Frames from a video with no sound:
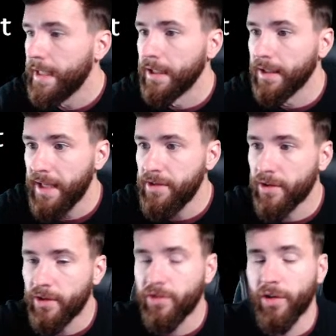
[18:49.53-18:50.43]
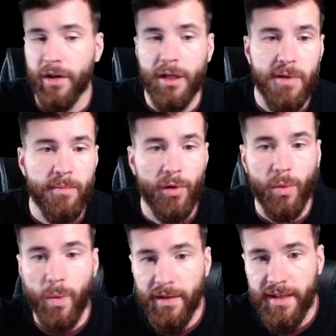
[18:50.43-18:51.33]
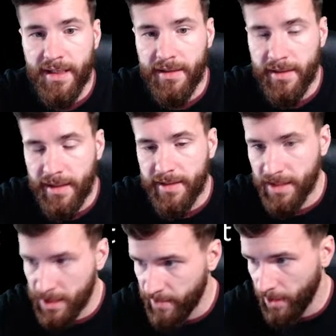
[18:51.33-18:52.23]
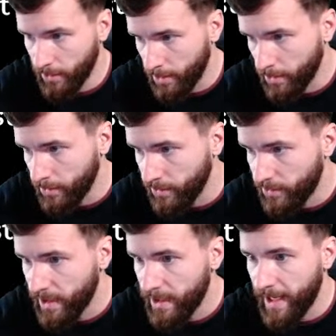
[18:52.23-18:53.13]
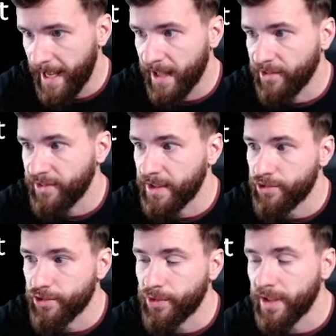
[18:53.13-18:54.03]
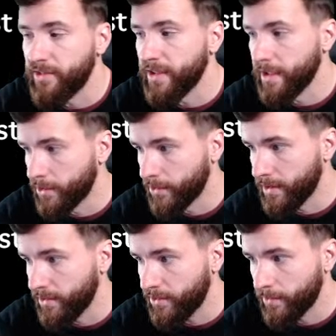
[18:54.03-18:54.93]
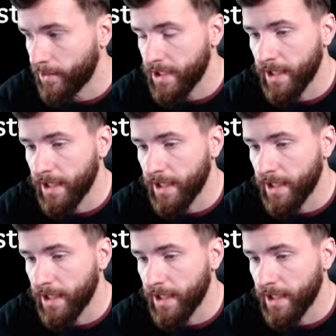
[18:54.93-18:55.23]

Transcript: Lenders are going to be more willing to give out loans as interest rates increase, right?